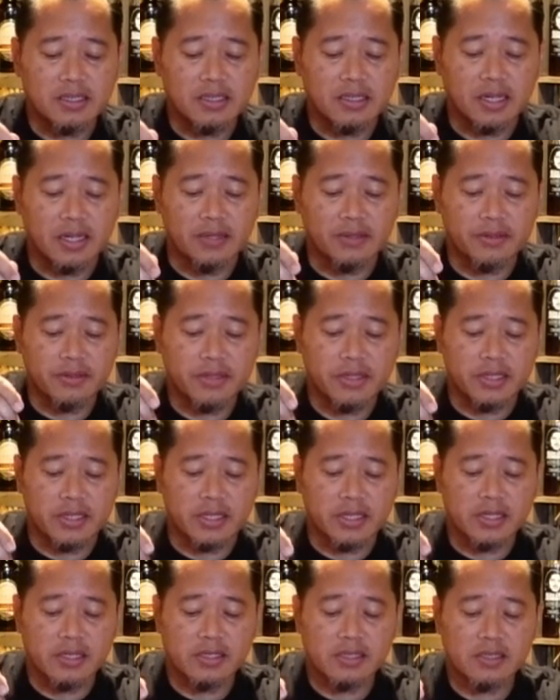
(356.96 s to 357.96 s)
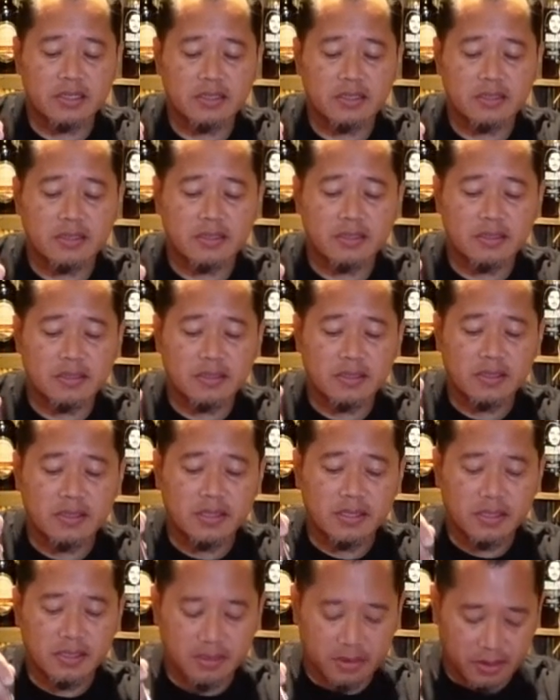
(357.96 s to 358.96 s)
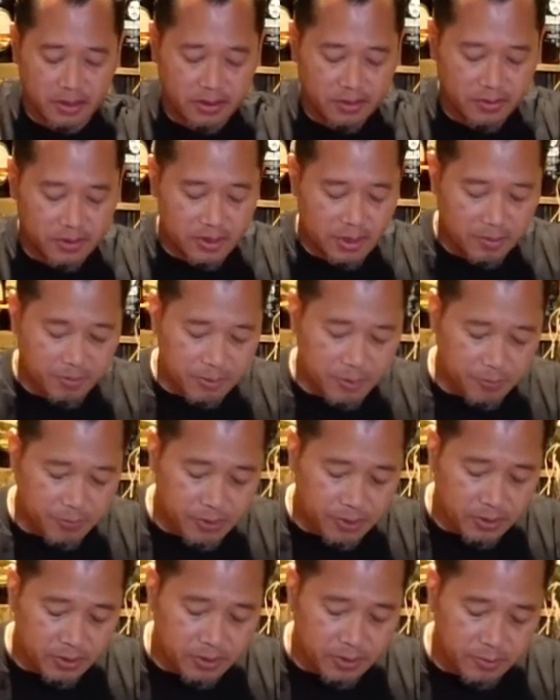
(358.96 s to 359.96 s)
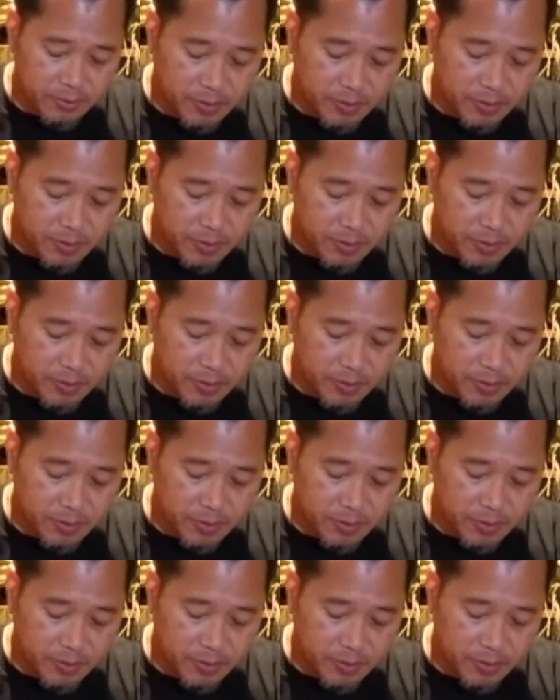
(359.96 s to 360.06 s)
I think, you know what, I'm gonna put a little